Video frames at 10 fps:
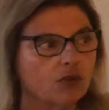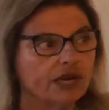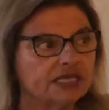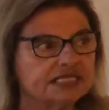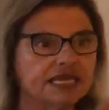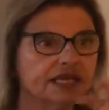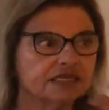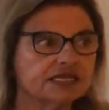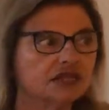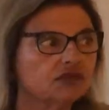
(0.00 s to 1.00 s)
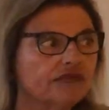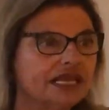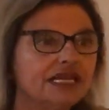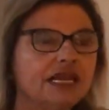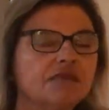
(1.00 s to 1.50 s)
When I say
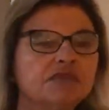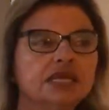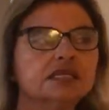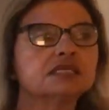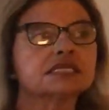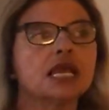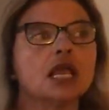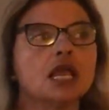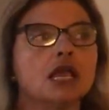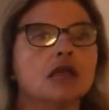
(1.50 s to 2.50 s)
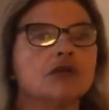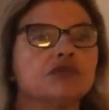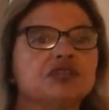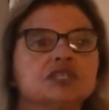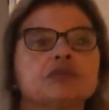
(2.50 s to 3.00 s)
accelerated, it means
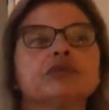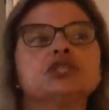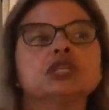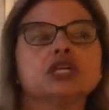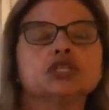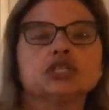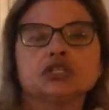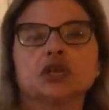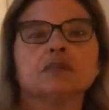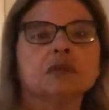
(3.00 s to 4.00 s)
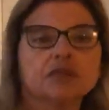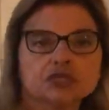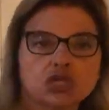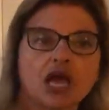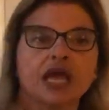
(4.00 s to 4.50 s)
the depreciation is going to be
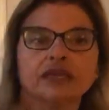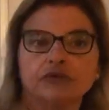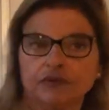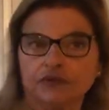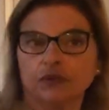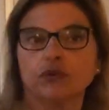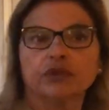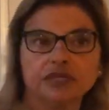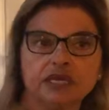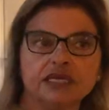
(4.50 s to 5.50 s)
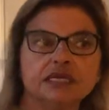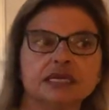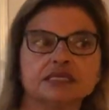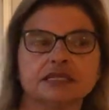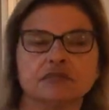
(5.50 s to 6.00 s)
much higher in the earlier
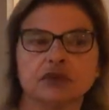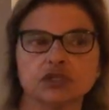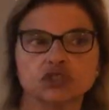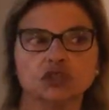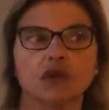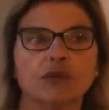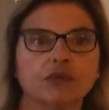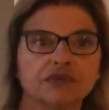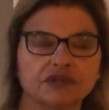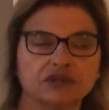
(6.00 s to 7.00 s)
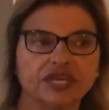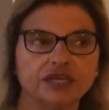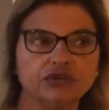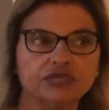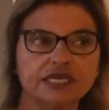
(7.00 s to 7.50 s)
years and much lower in the
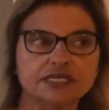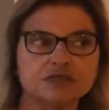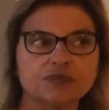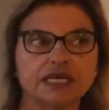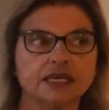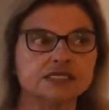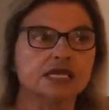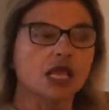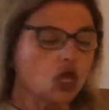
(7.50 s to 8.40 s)
later years, because